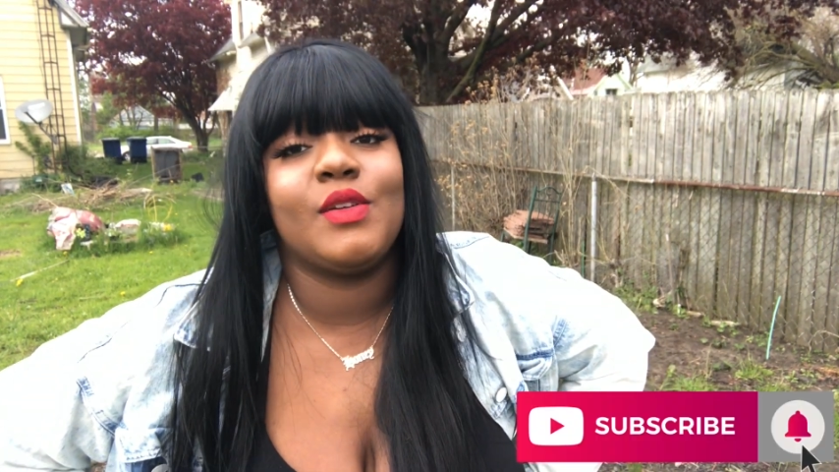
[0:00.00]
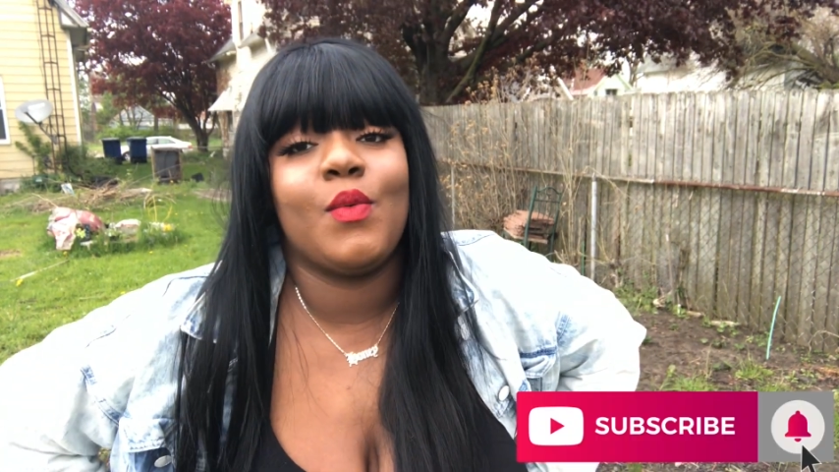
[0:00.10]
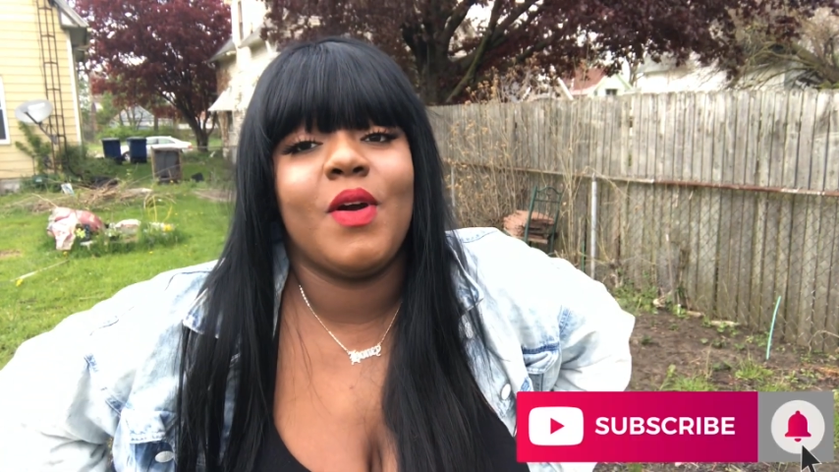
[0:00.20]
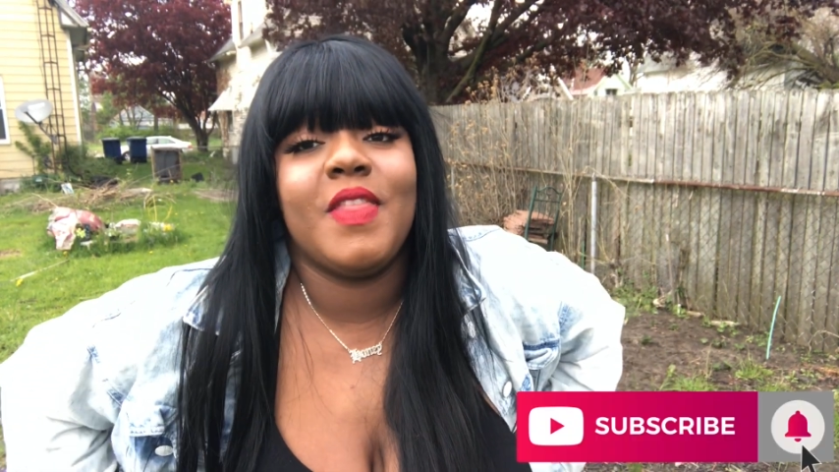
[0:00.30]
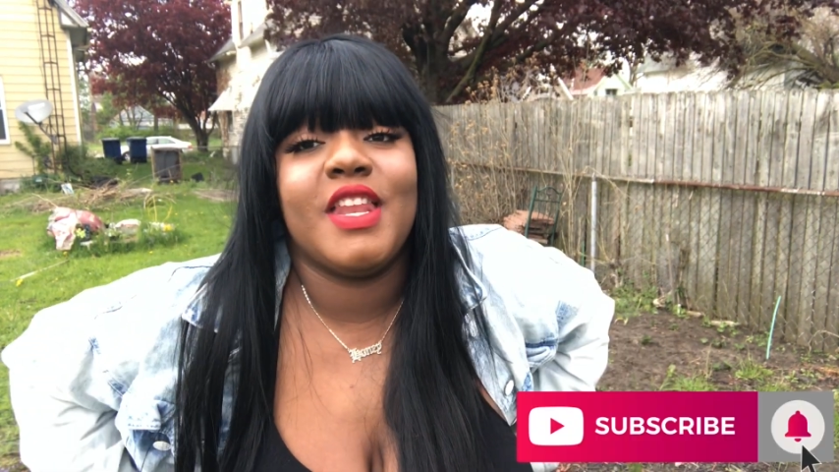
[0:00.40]
the
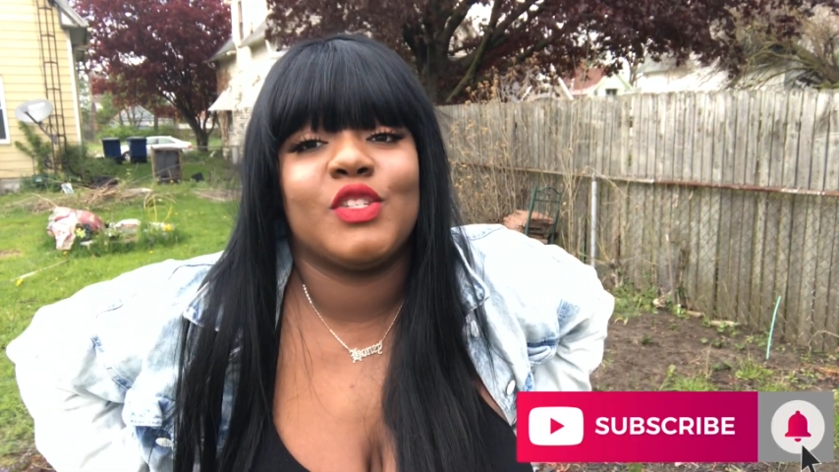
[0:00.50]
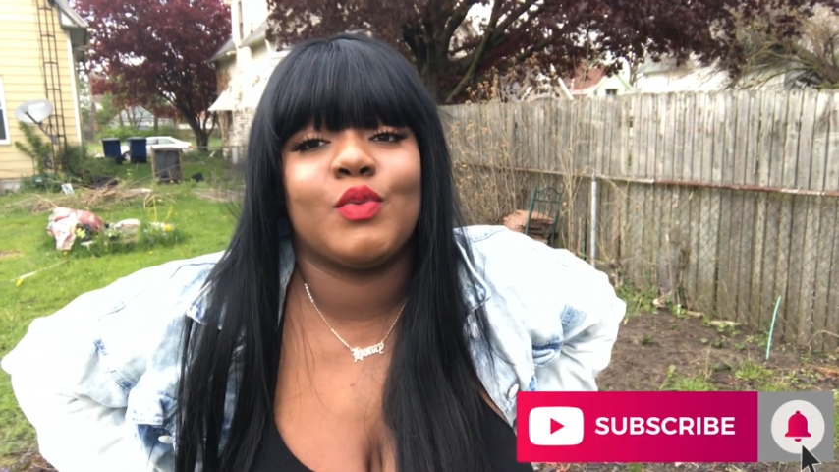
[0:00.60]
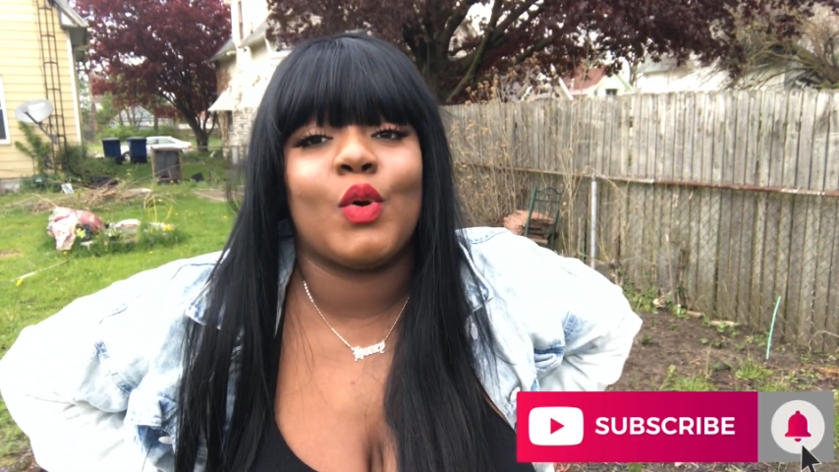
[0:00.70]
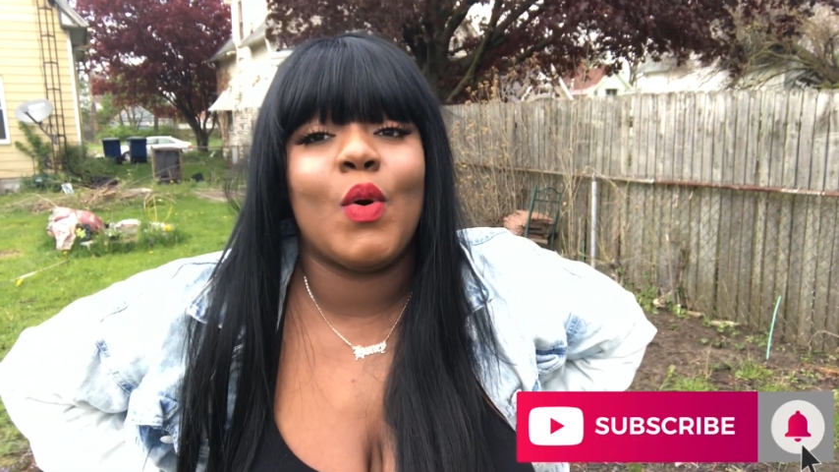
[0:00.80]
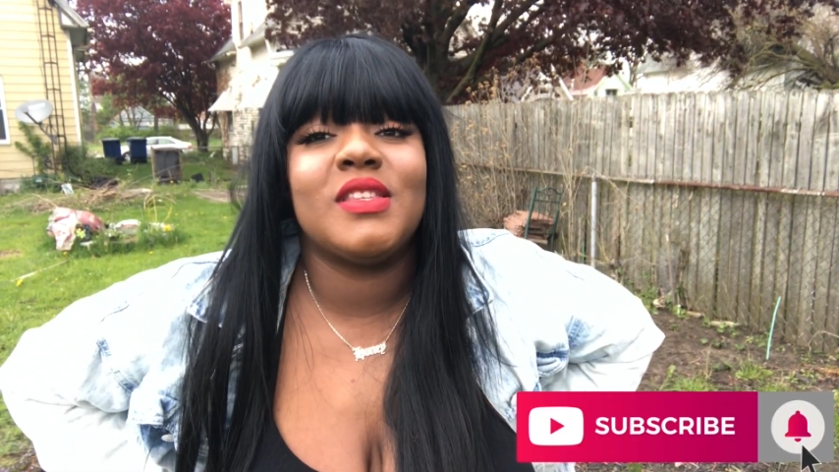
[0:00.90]
one that is
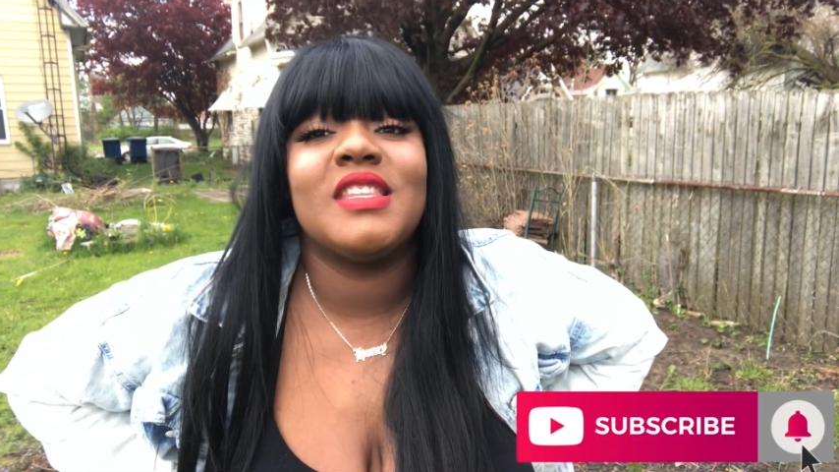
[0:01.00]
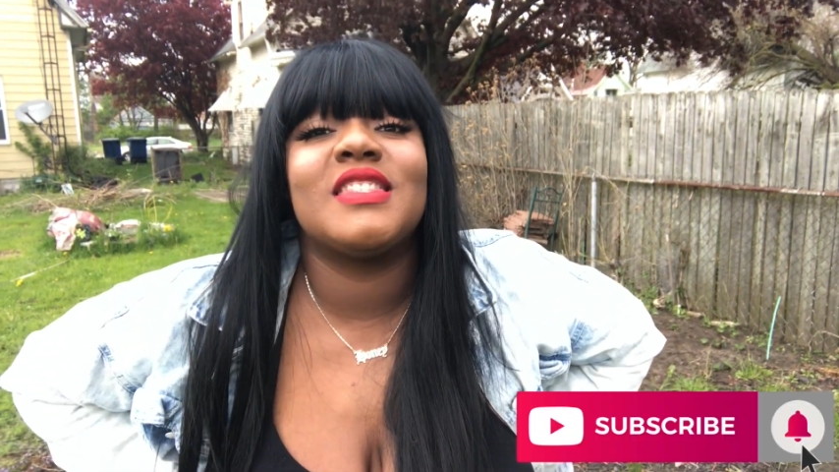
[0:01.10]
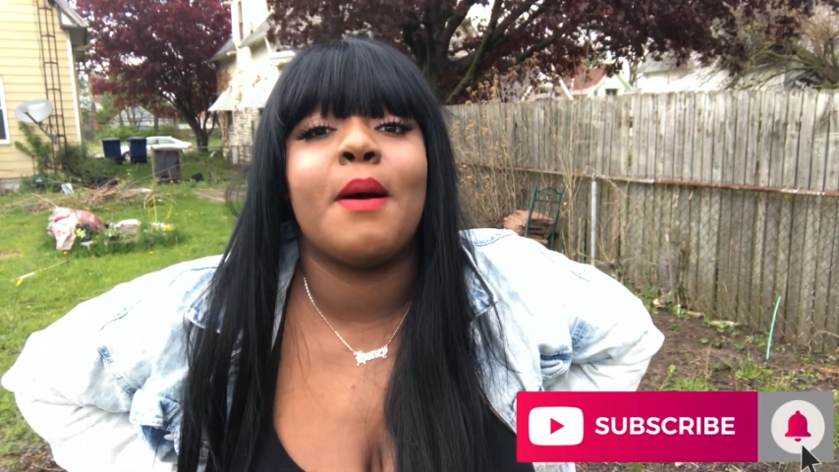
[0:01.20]
requested